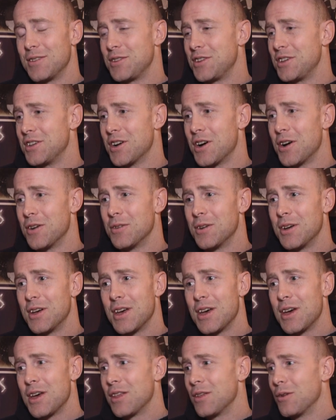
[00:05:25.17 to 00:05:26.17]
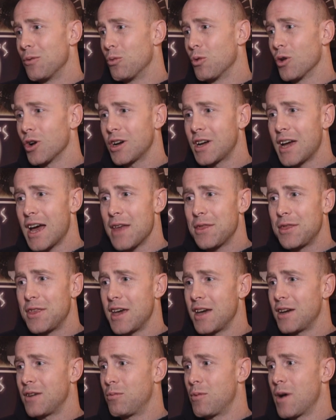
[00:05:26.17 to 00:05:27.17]
you know, work
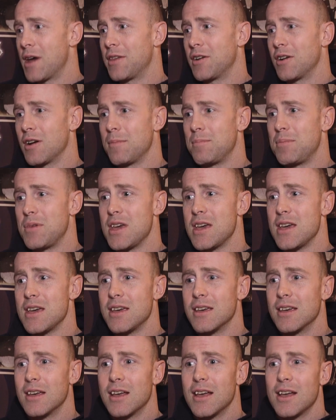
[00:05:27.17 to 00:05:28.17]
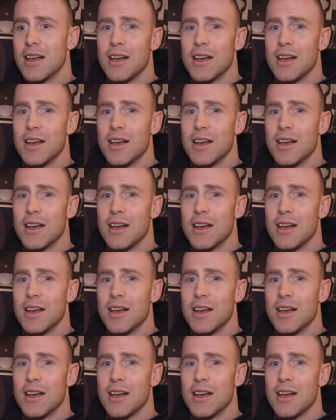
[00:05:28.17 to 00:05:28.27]
ethic, whether it be